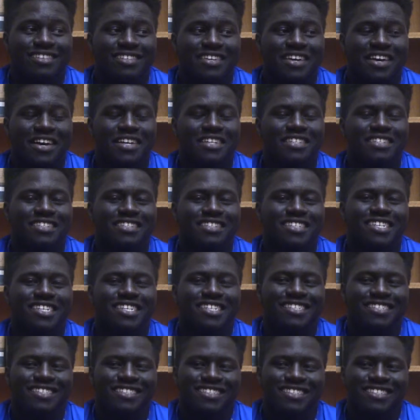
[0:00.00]

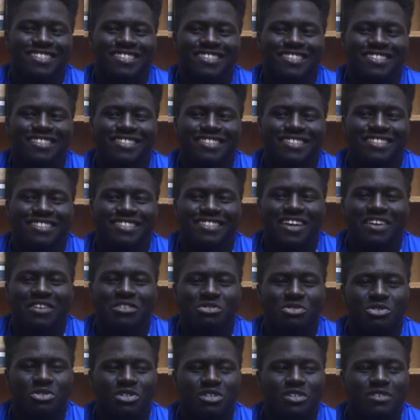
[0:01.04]
Honestly,
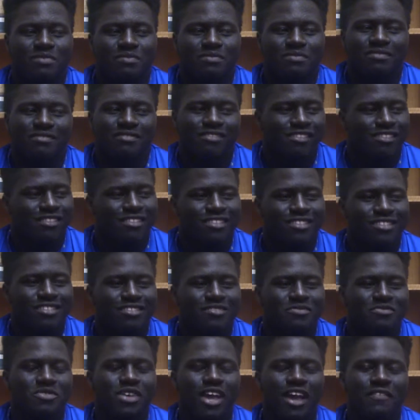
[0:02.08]
Donald Trump,
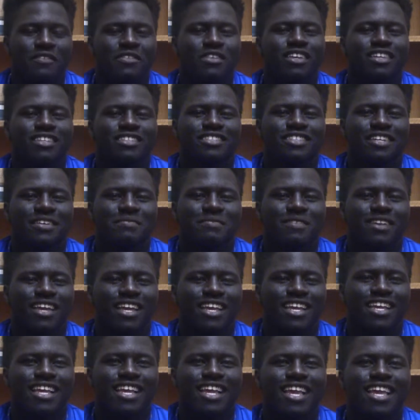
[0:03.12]
we have to accept
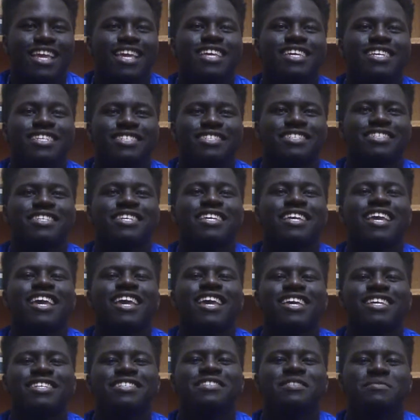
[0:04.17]
that he is he
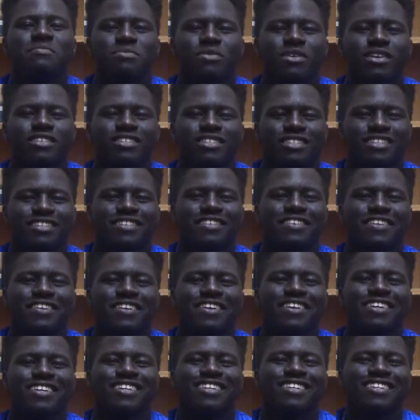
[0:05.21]
is the president,
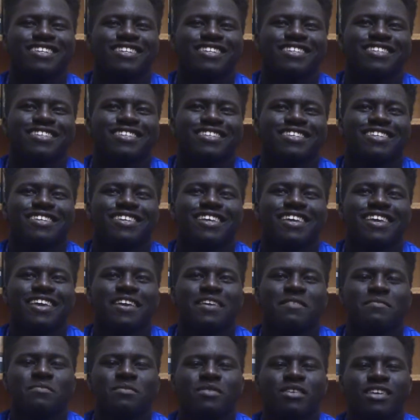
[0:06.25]
all right?
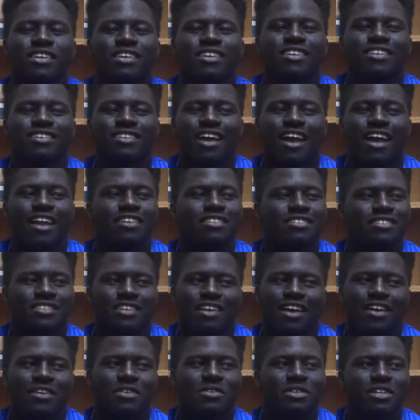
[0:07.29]
And me,
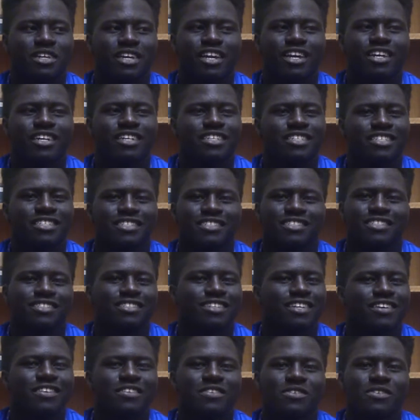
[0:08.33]
honestly, I don't care because the
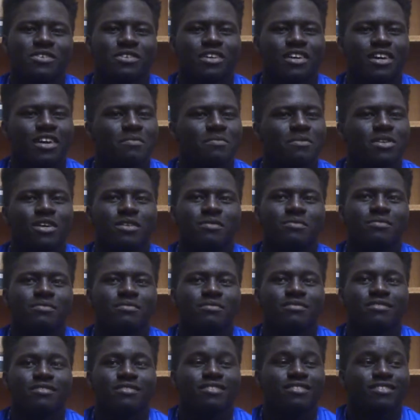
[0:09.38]
sun gonna come up,
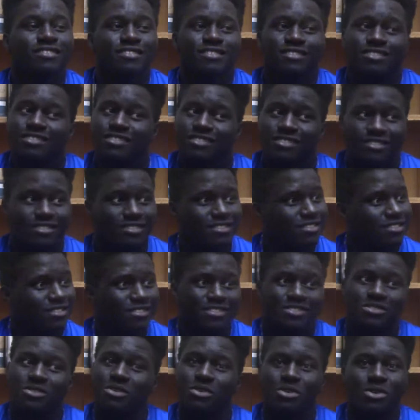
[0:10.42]

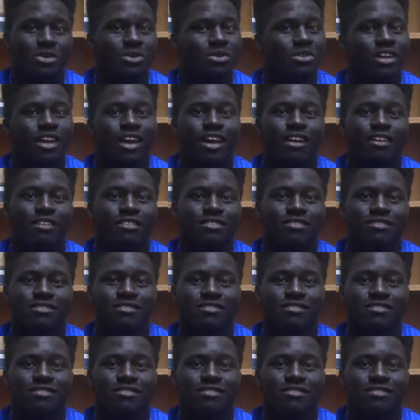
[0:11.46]
I'm gonna go down.